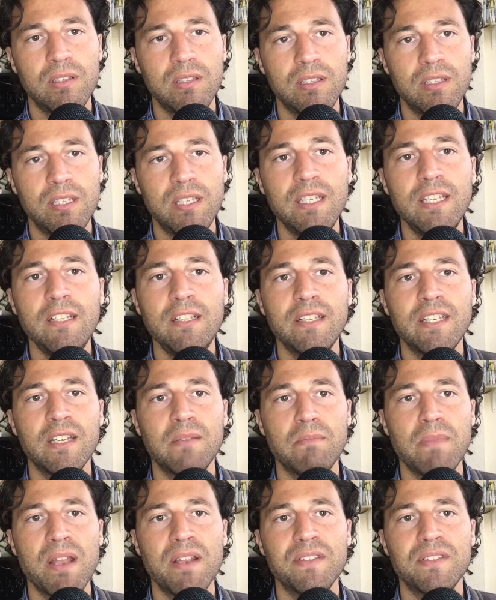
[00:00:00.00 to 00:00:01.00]
healing
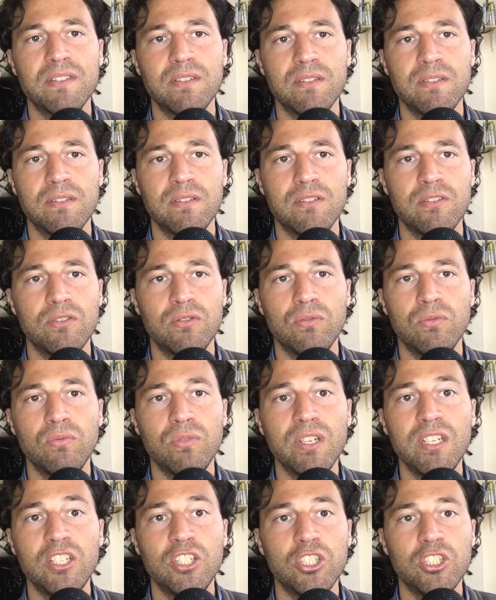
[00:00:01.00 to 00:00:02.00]
and medicines to
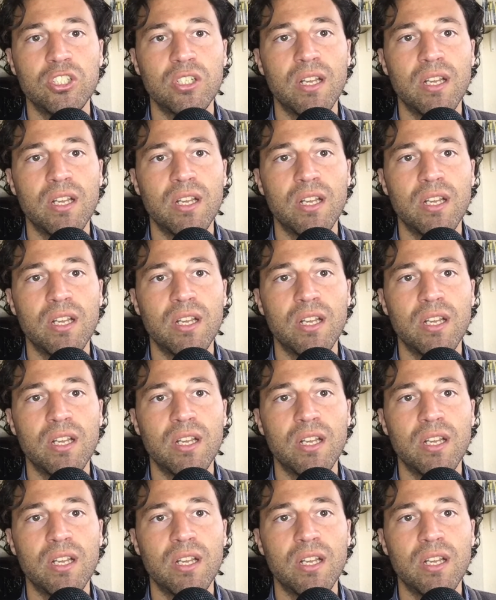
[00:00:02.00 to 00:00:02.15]
reach